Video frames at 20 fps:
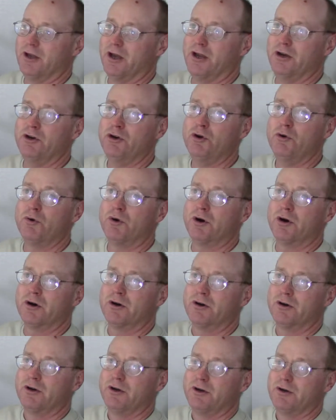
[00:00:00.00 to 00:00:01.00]

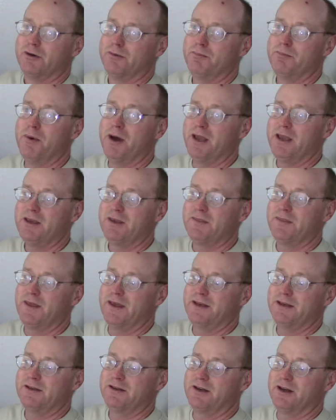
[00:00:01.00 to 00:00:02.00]
newer mic,
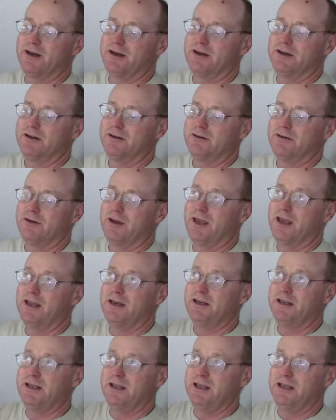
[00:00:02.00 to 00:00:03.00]
that
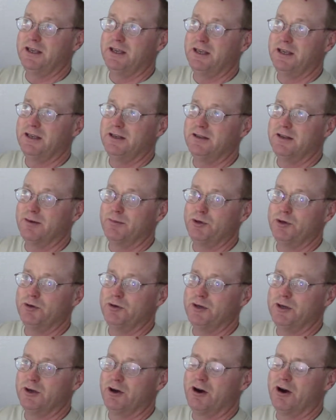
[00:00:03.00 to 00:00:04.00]

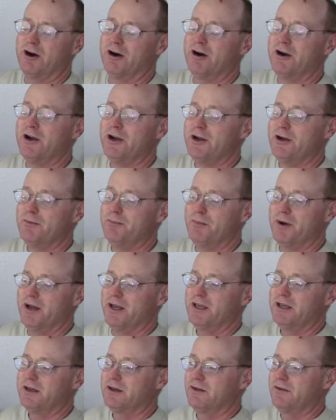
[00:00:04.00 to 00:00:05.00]
NEEWER
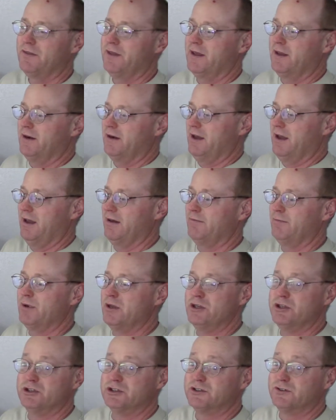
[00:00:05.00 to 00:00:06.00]
mic that I've
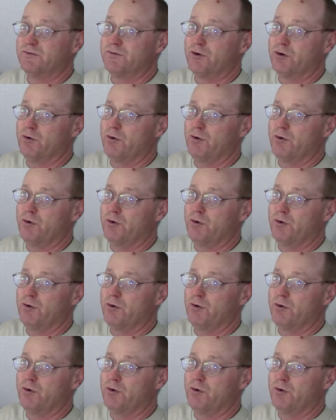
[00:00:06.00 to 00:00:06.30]
been using for a